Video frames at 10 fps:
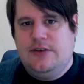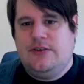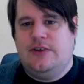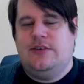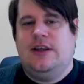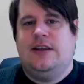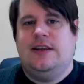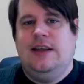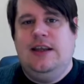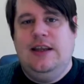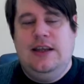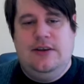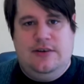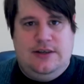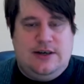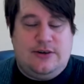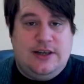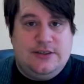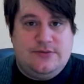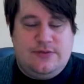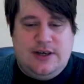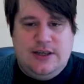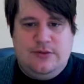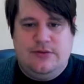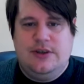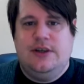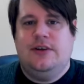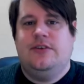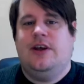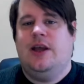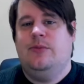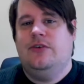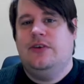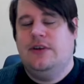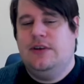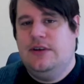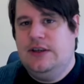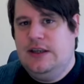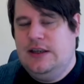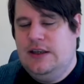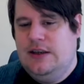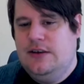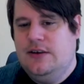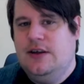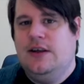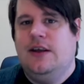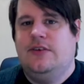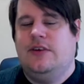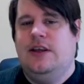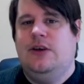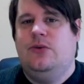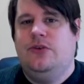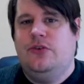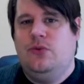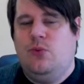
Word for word: such that E, in our case 5, times D is equal to